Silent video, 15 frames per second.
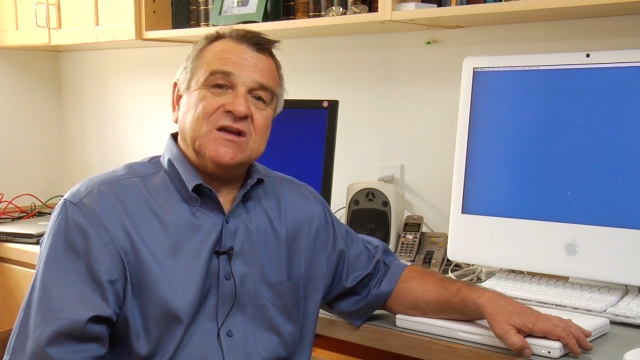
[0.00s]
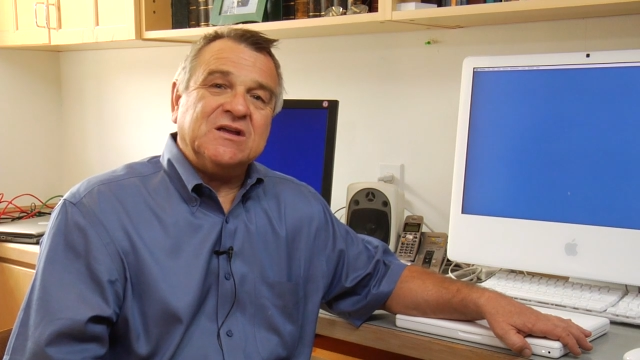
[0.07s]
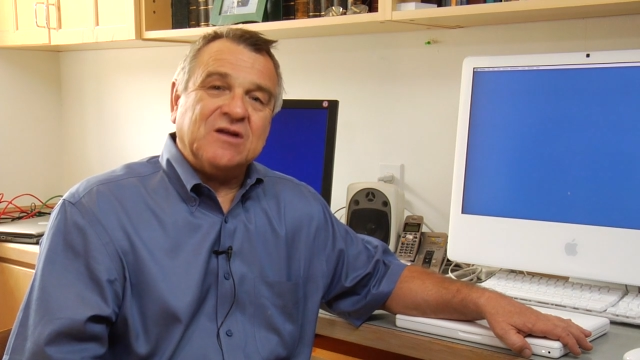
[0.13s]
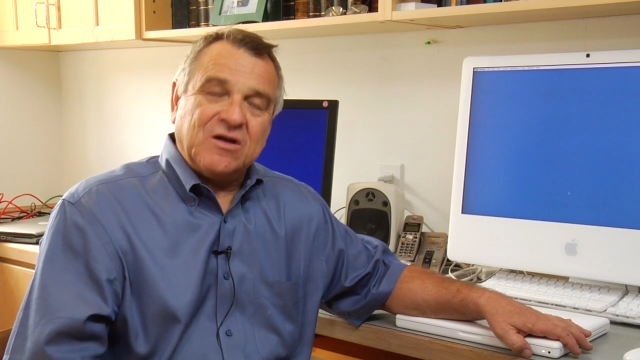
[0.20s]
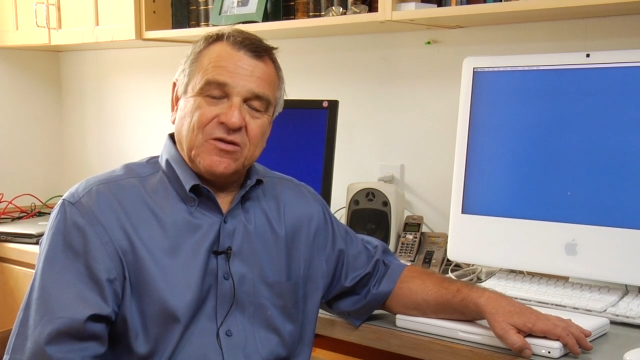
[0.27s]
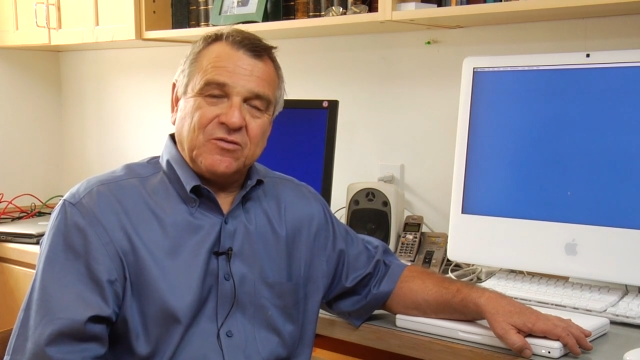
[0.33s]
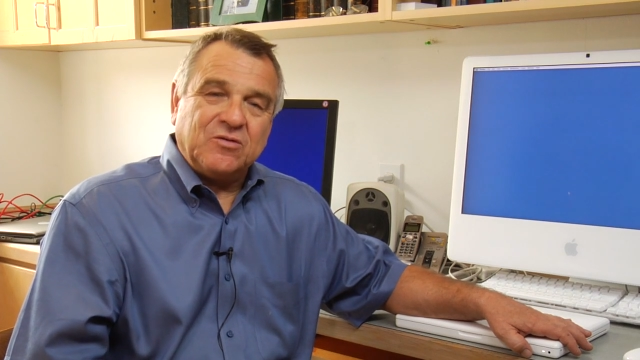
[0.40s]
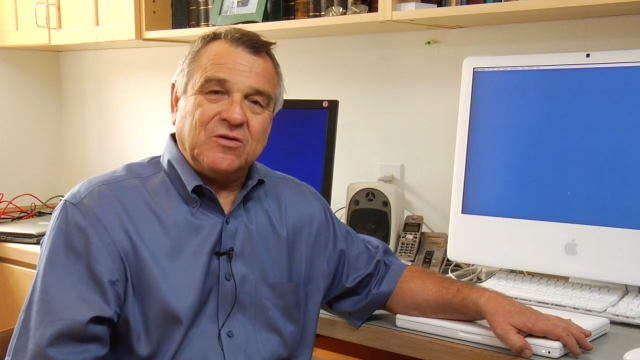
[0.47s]
in
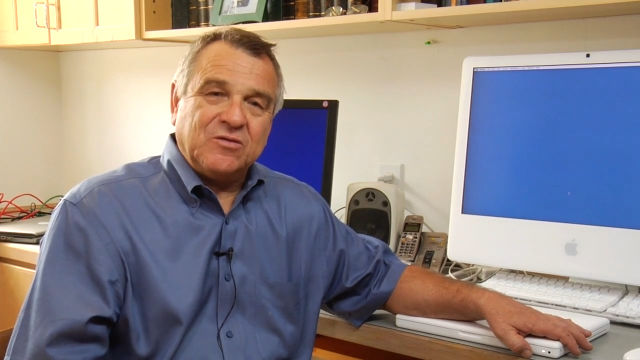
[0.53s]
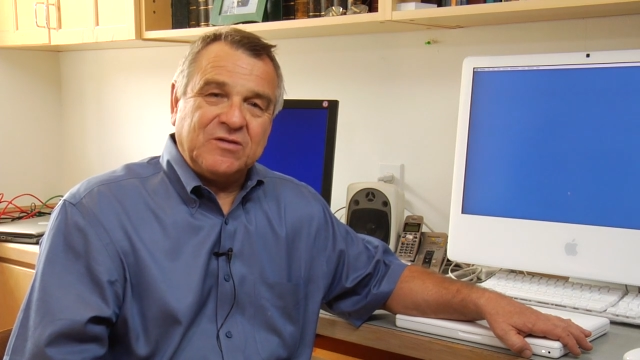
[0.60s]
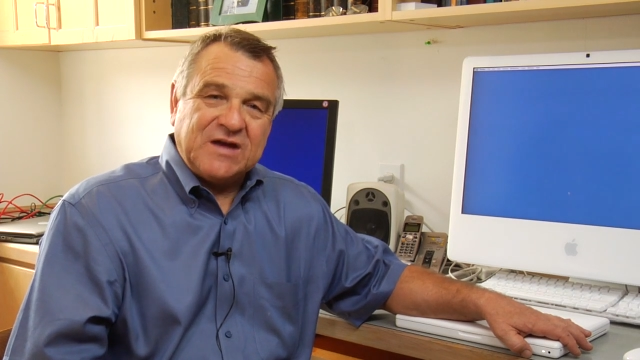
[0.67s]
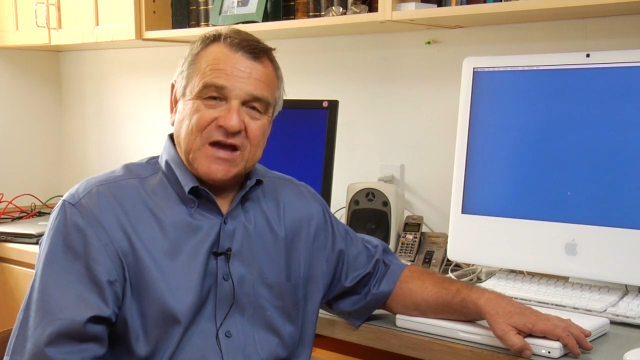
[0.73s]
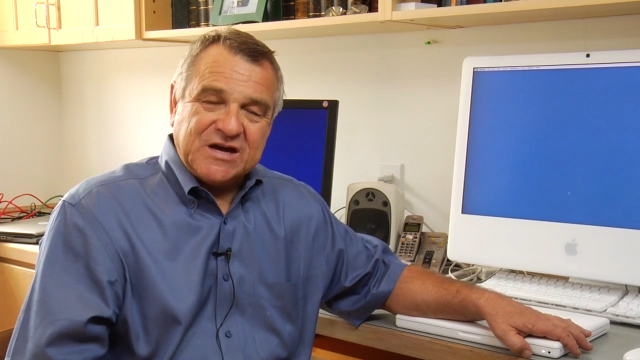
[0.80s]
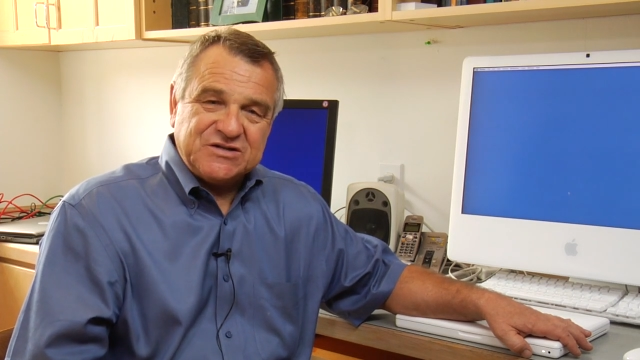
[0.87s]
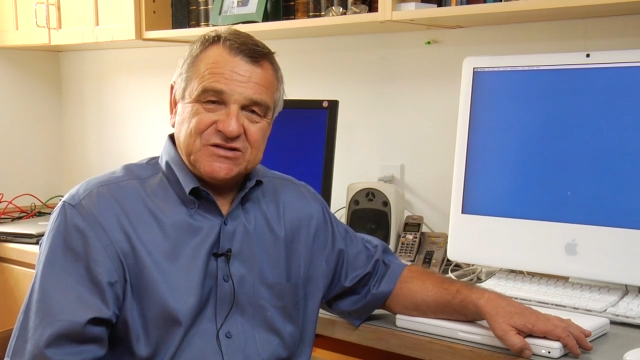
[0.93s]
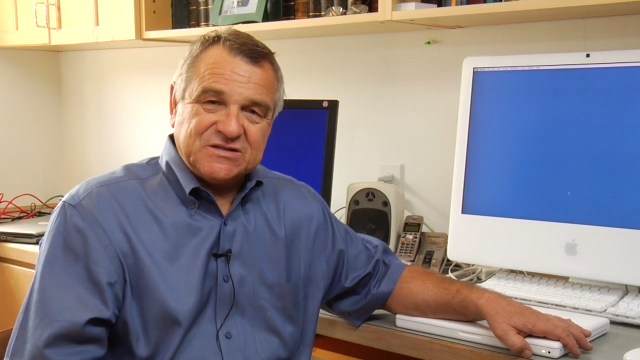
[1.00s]
other
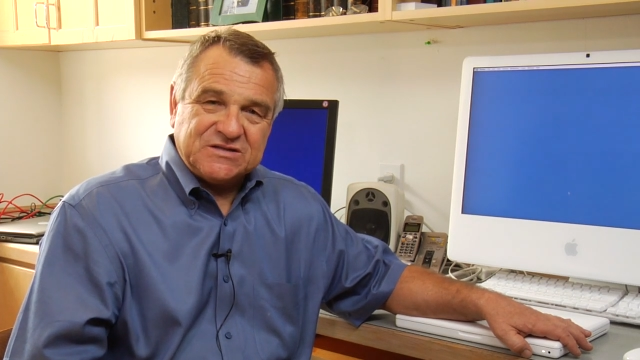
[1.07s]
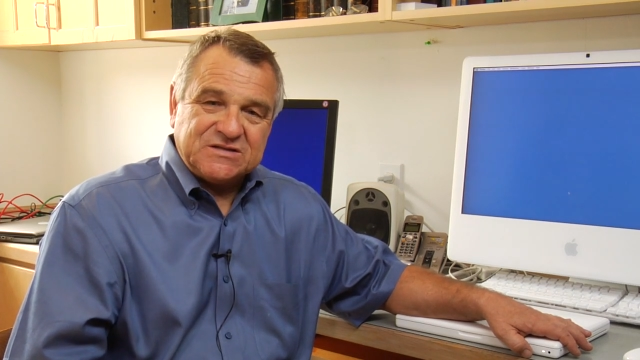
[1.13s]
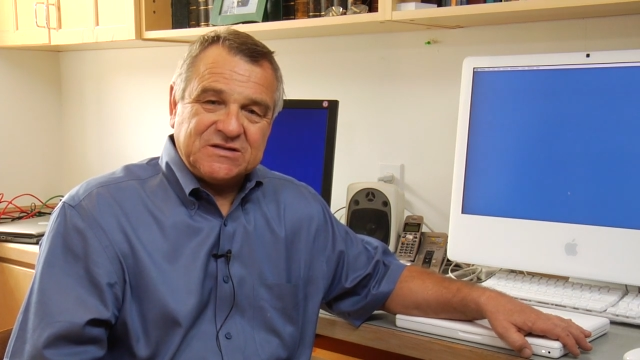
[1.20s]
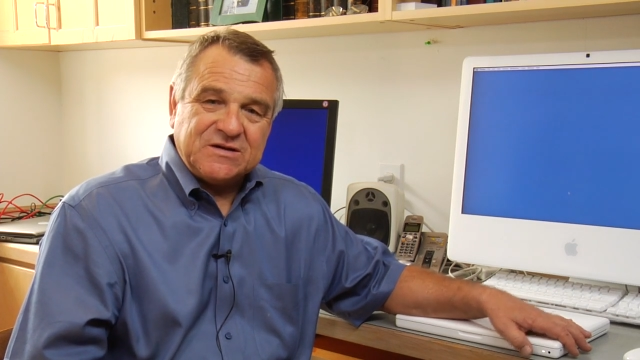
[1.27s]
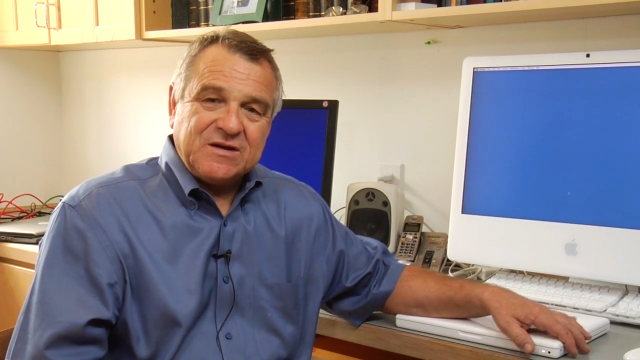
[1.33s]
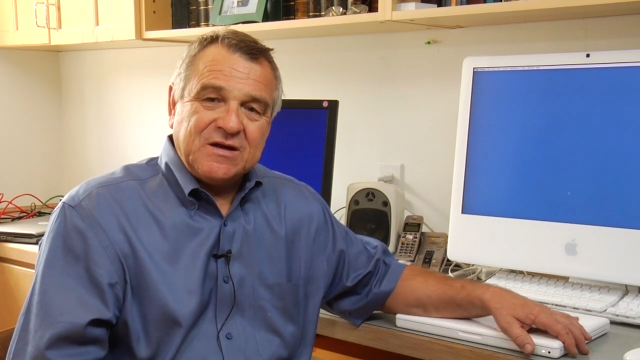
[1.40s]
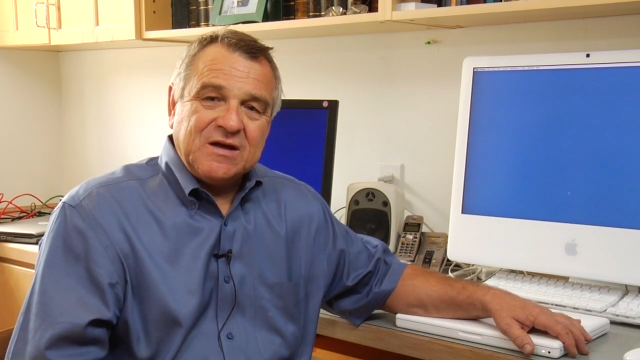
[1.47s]
locations.